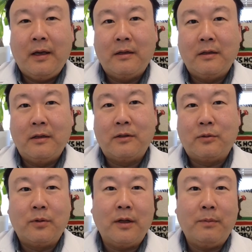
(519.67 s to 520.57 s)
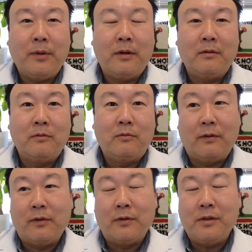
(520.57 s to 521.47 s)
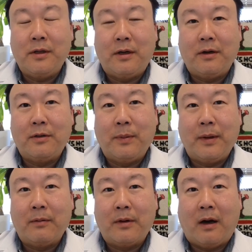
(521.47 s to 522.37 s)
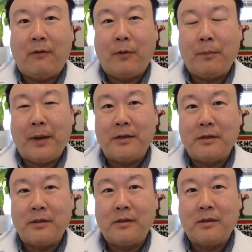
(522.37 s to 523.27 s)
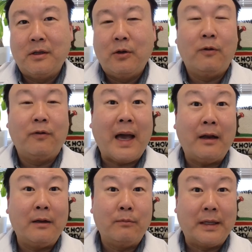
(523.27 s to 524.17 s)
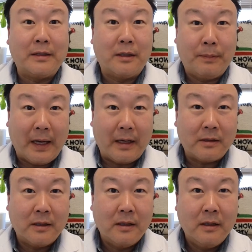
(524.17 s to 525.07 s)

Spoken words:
And it's really been revolutionary to be able to offer patients who have had implants in the past